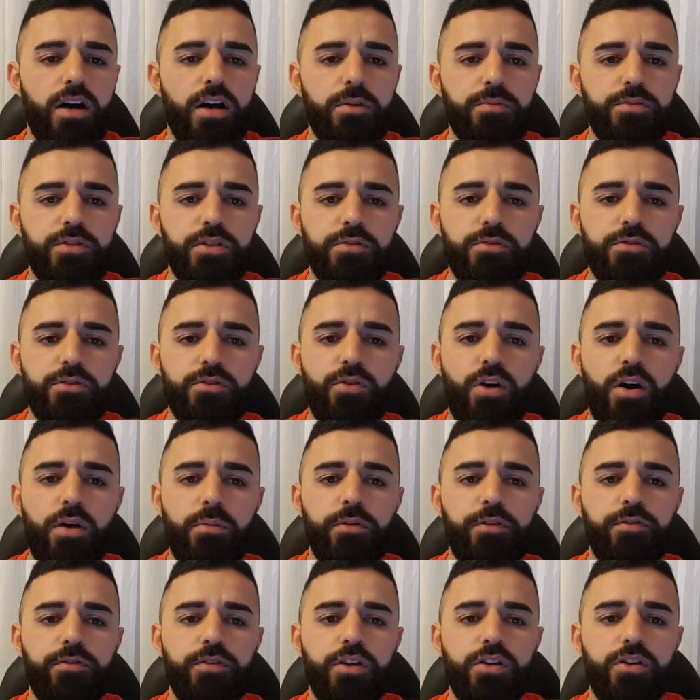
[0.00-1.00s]
Subscribe
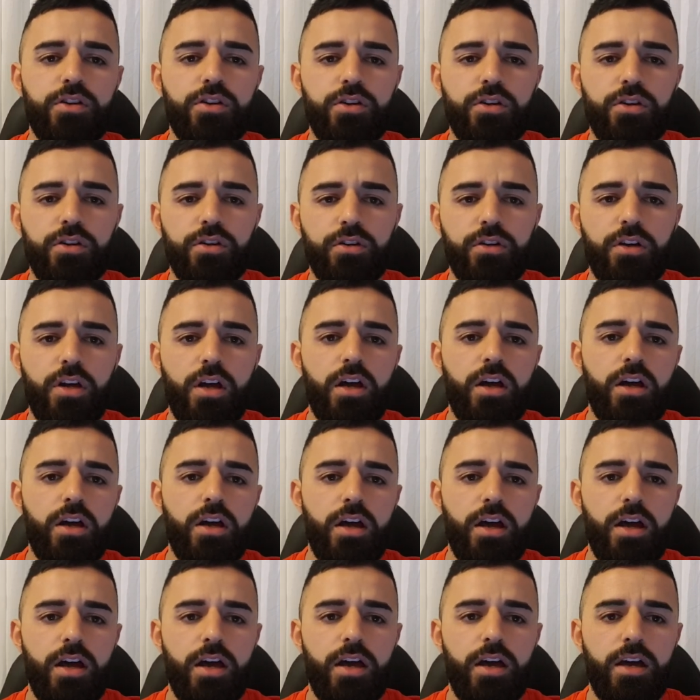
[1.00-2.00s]
if you're new.
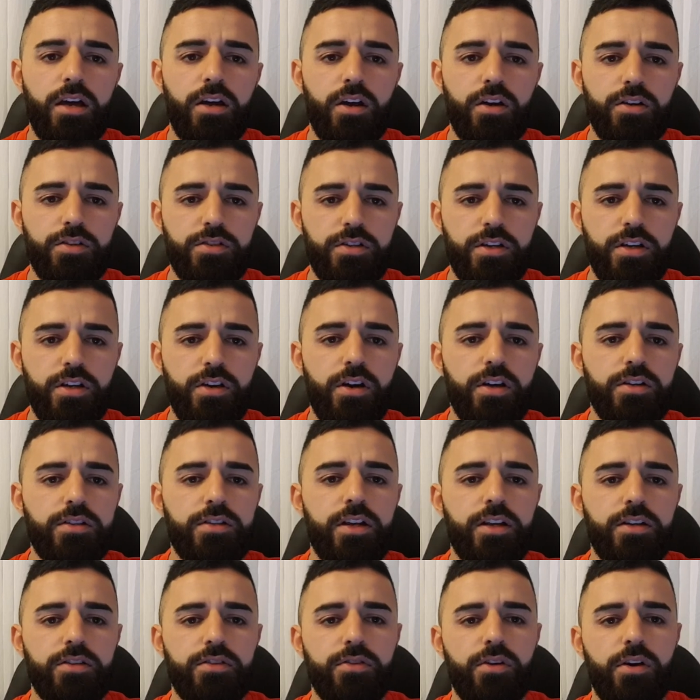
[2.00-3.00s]
And I'll see you guys
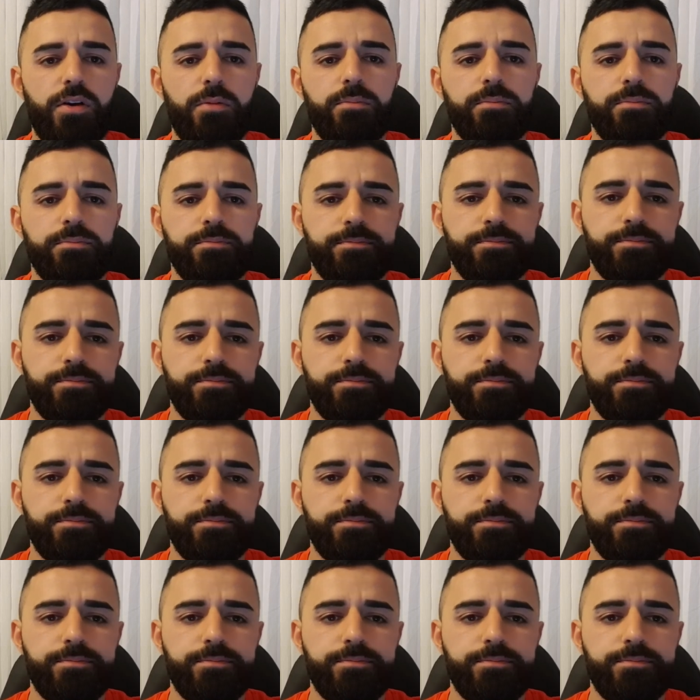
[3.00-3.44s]
next time.